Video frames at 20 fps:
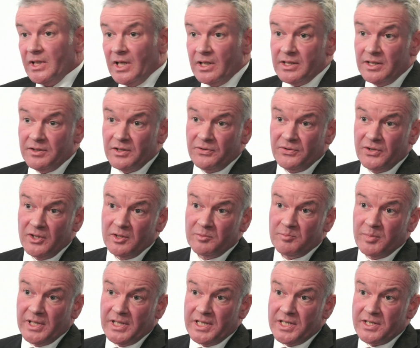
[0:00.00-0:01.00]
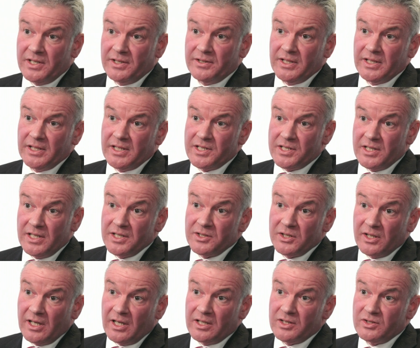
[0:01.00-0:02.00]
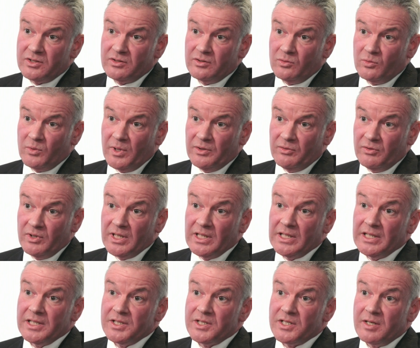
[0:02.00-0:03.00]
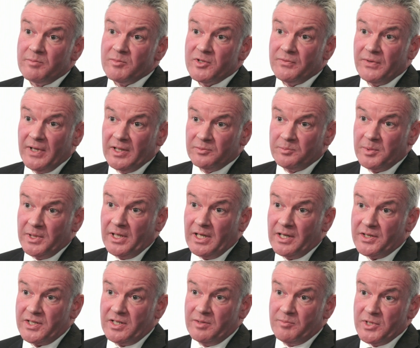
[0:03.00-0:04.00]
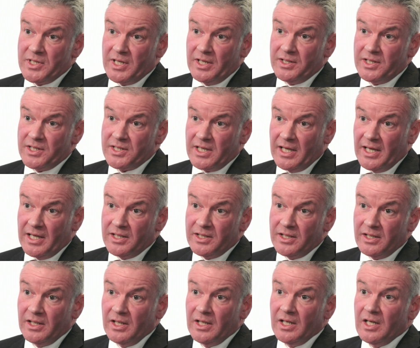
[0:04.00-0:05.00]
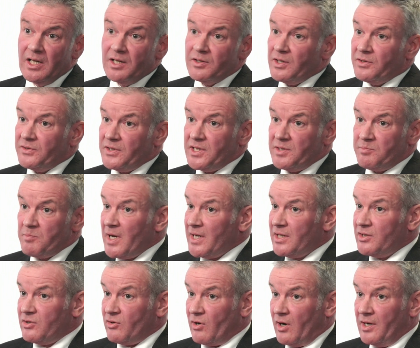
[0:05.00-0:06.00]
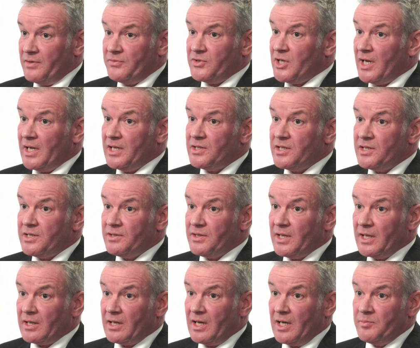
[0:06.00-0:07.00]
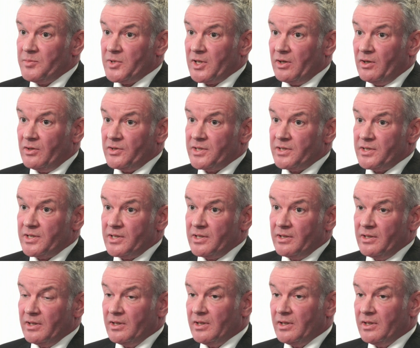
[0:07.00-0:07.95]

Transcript: And then the third piece, I think, is an educational one, really, in terms of helping customers understand that this may drive changes in their claims costs.